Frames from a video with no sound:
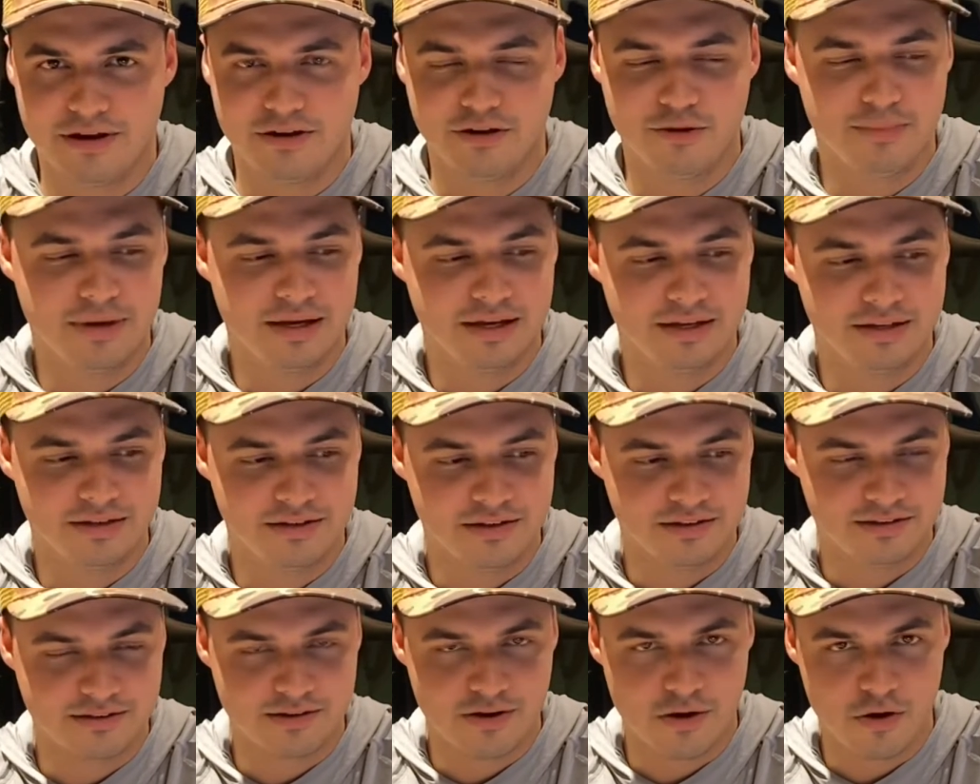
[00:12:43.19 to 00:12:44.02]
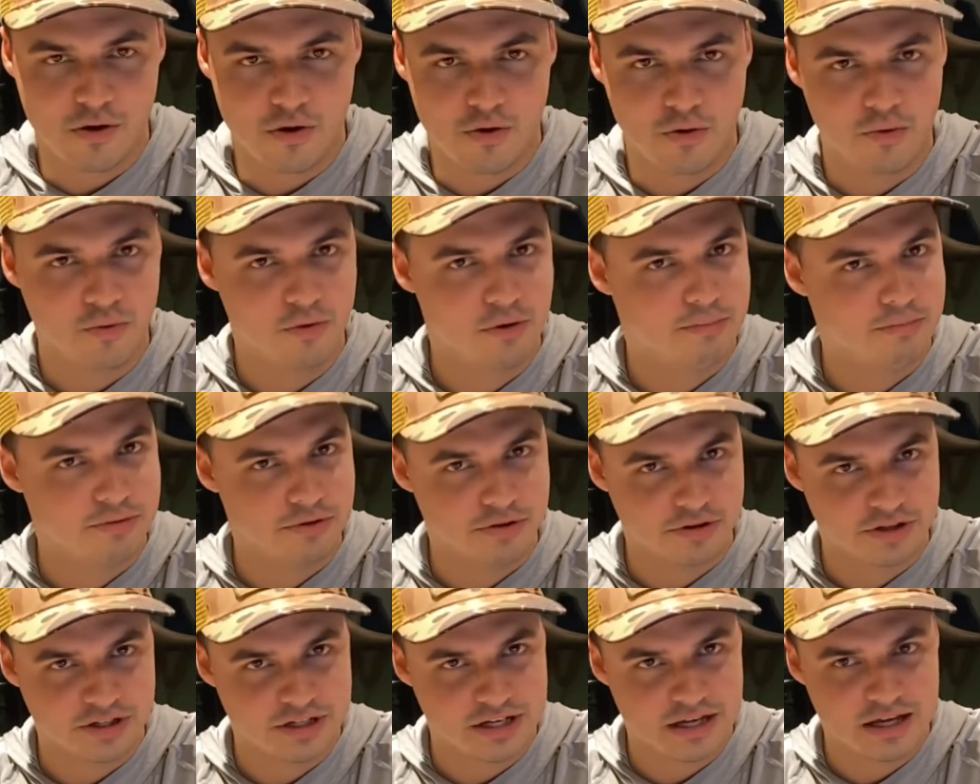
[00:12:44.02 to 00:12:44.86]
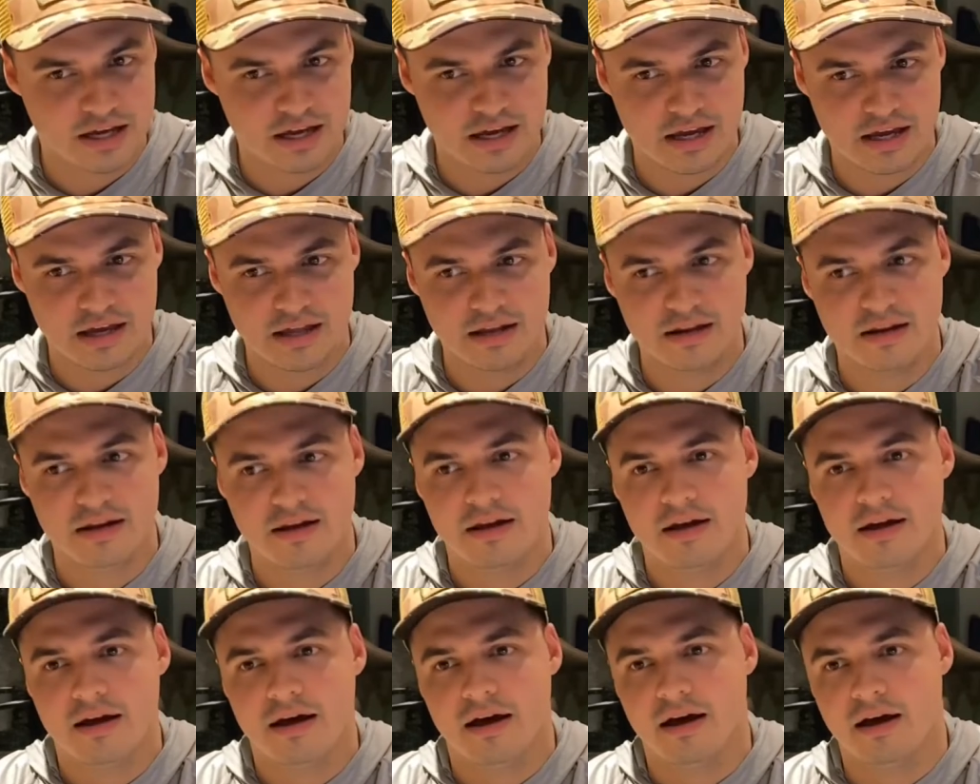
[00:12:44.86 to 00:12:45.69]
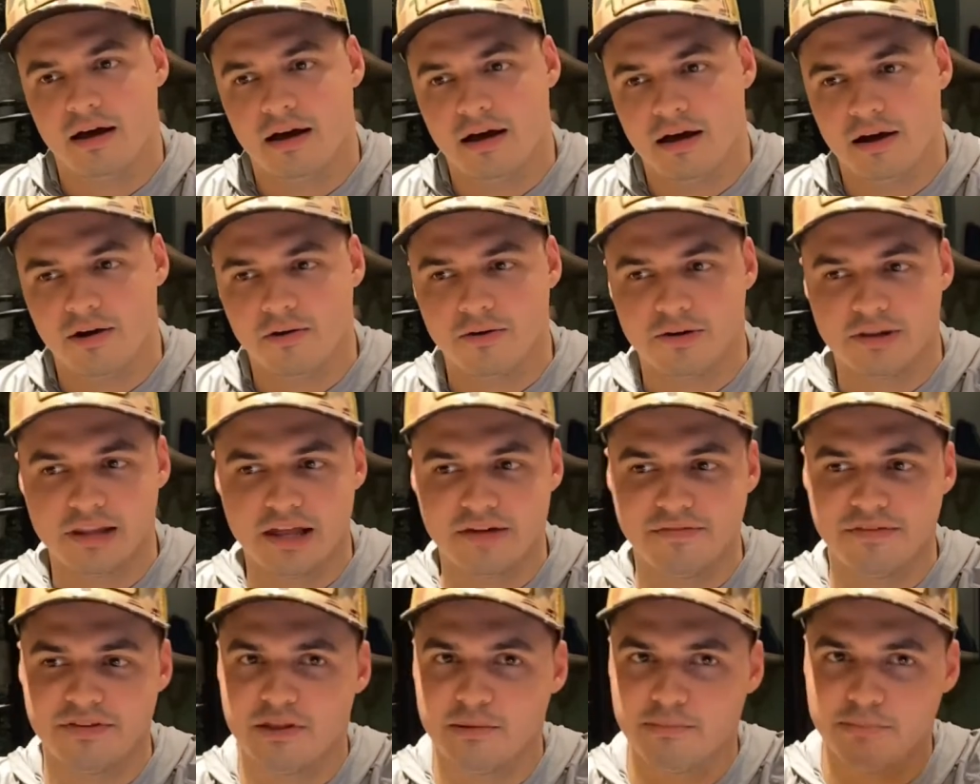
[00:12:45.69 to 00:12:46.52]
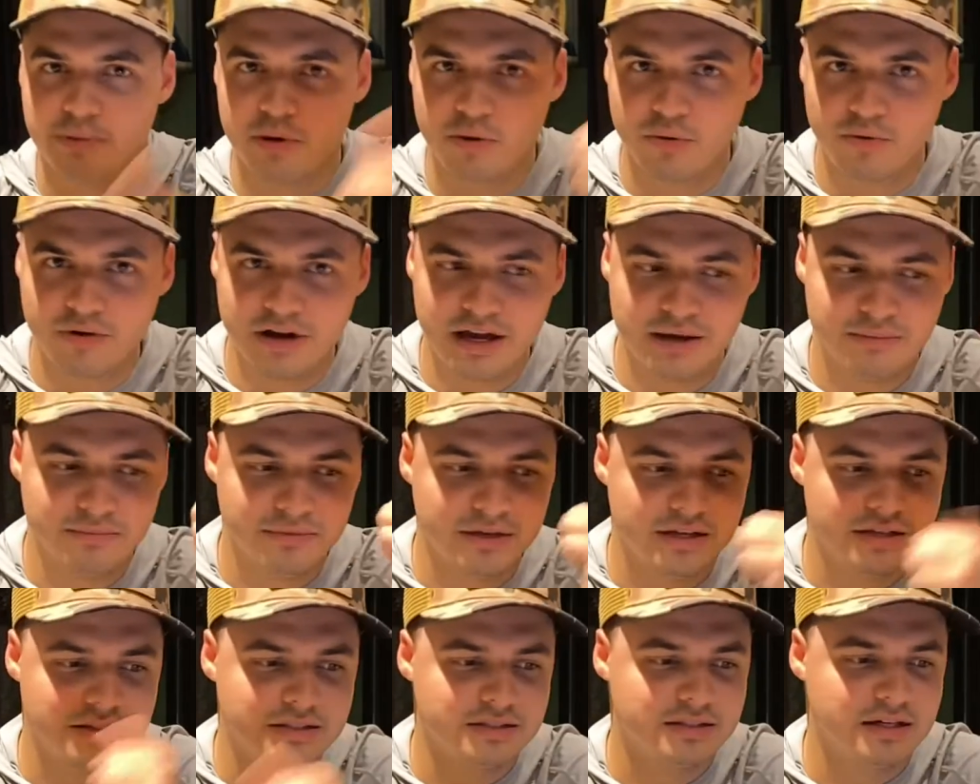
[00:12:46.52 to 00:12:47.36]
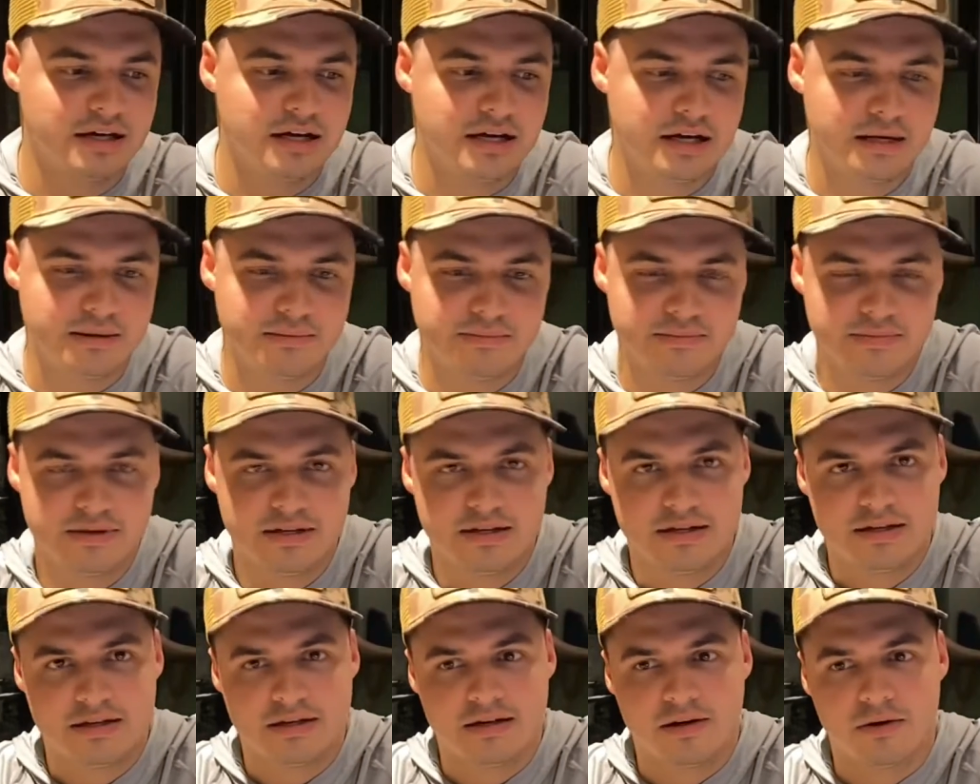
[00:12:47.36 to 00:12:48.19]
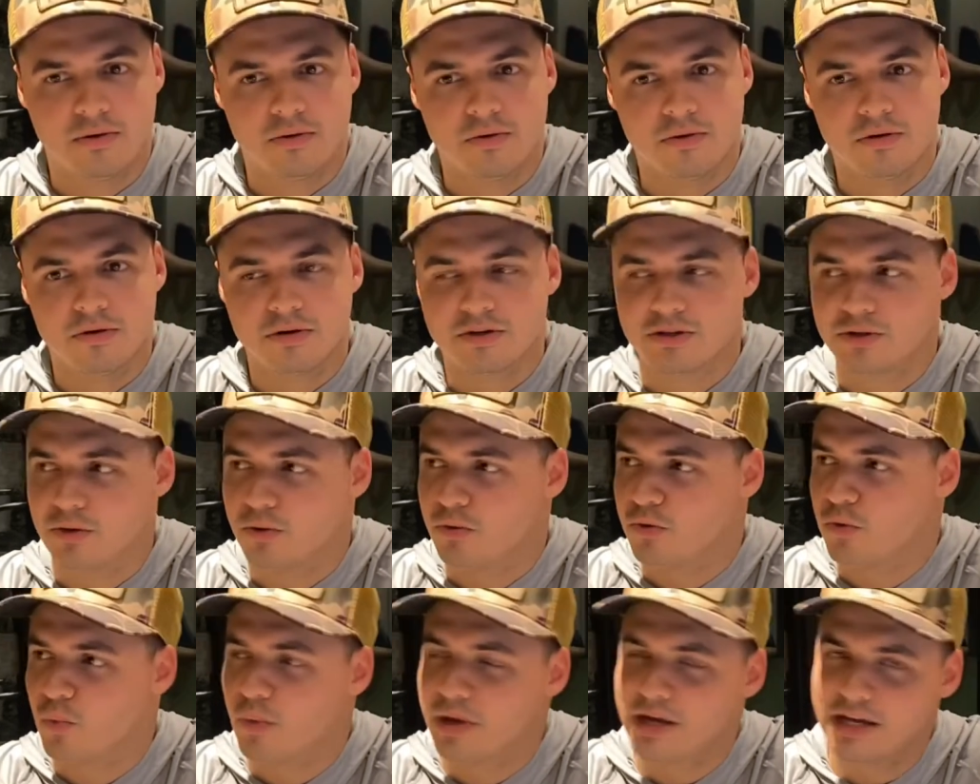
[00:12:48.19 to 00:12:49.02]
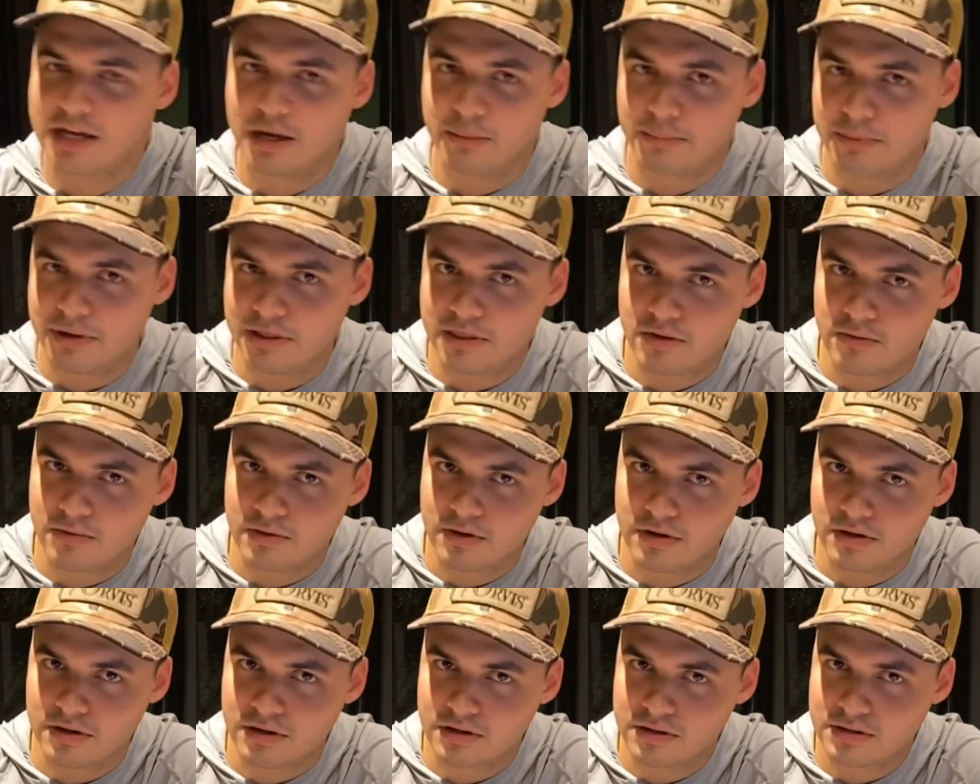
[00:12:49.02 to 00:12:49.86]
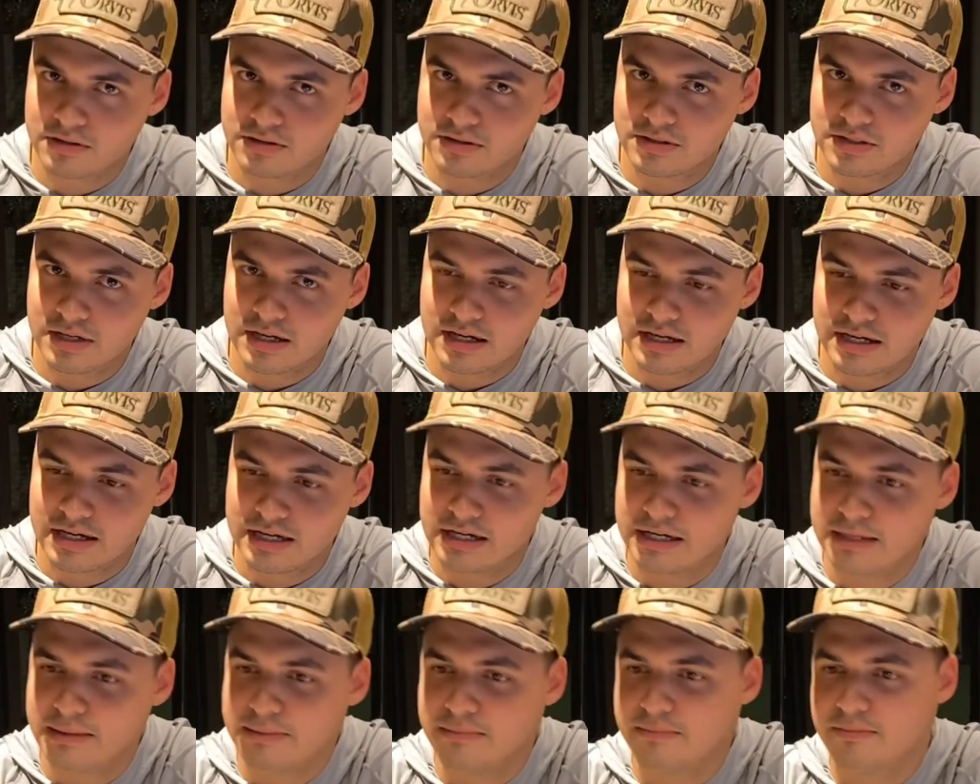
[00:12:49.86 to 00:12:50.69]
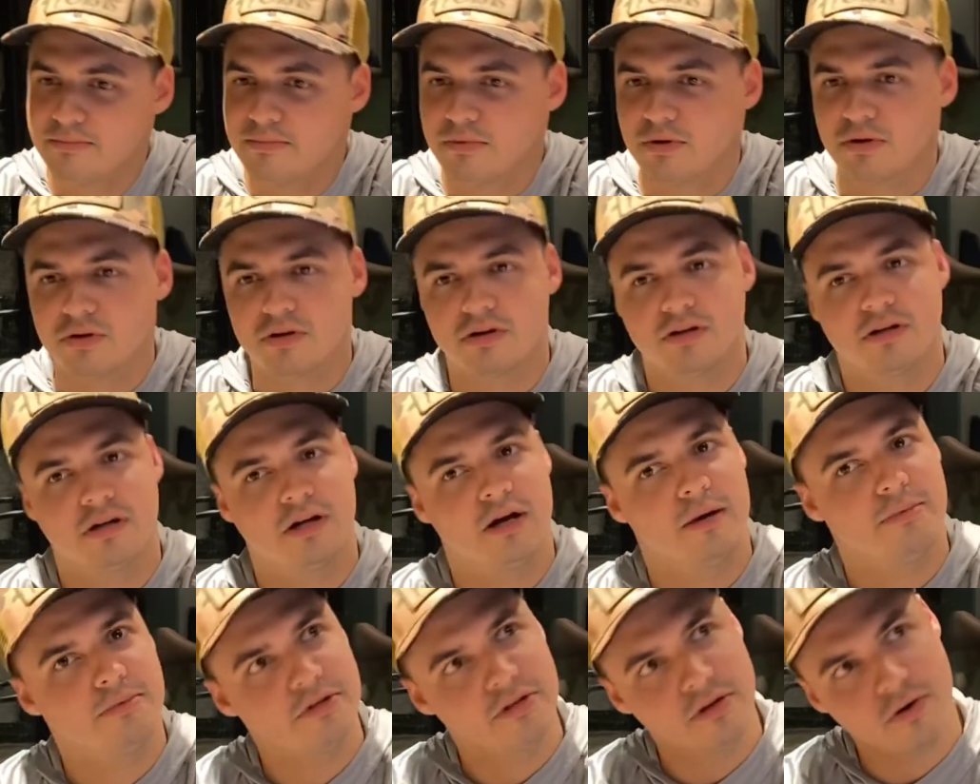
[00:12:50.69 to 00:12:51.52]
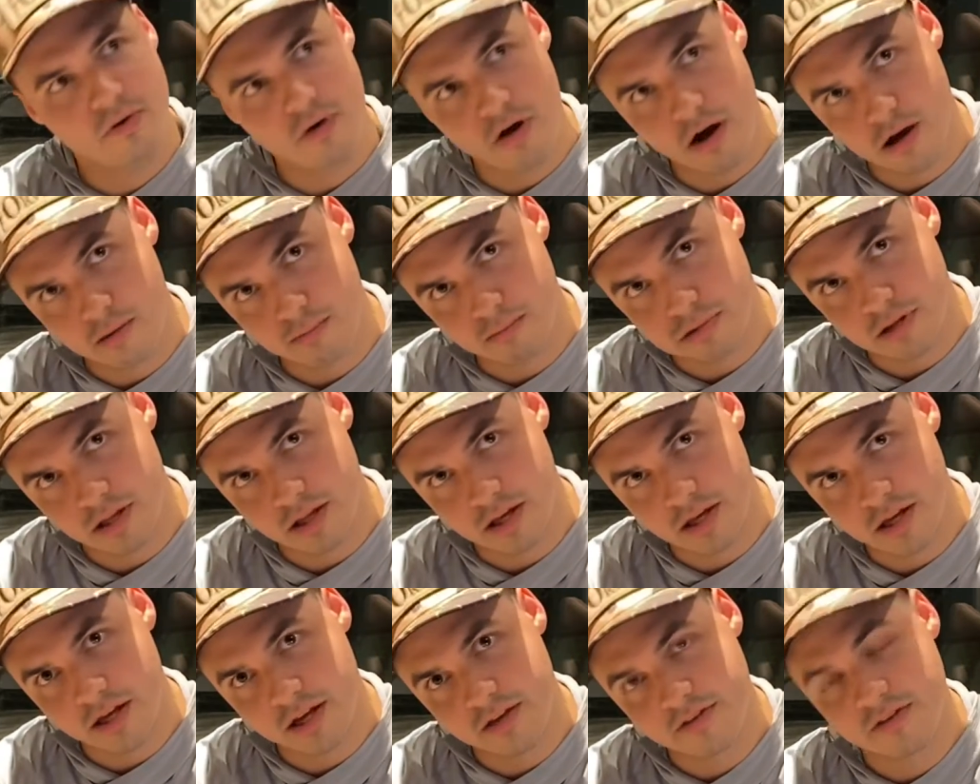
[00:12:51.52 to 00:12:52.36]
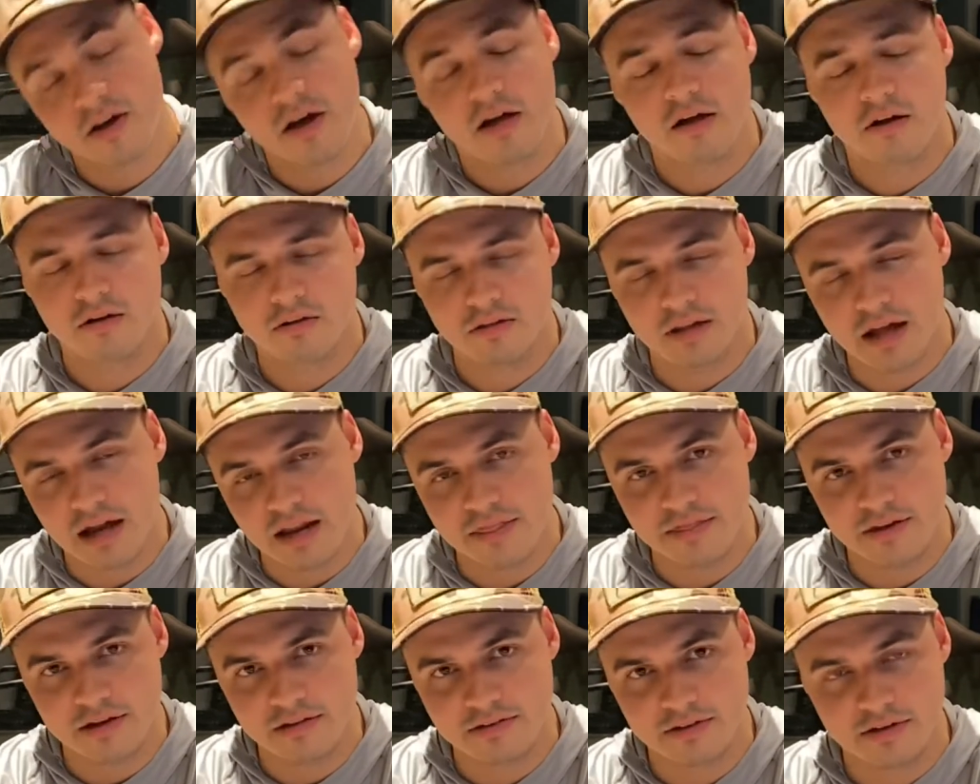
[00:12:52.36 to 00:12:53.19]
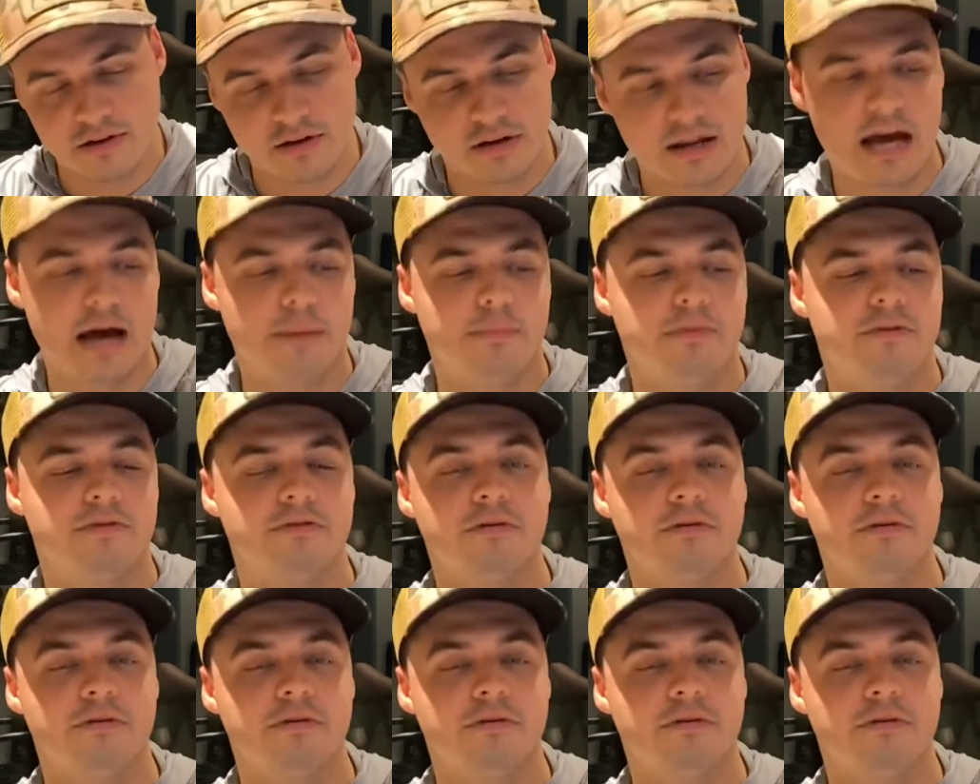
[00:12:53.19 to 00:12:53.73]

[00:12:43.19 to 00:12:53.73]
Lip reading: You may get disowned or pushed in, or left at the boat ramp next time, or told to wake up at the wrong time, or come to the wrong place. There are a lot of things that could happen.